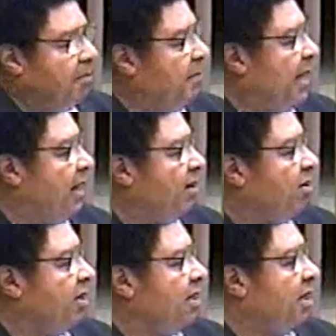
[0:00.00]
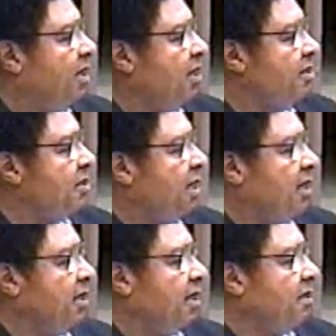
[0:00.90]
mayor, and he's
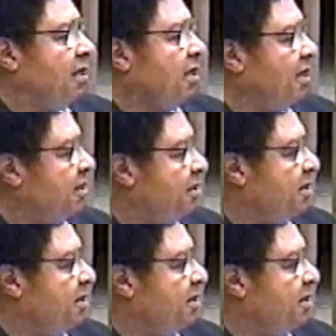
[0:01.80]
saying that at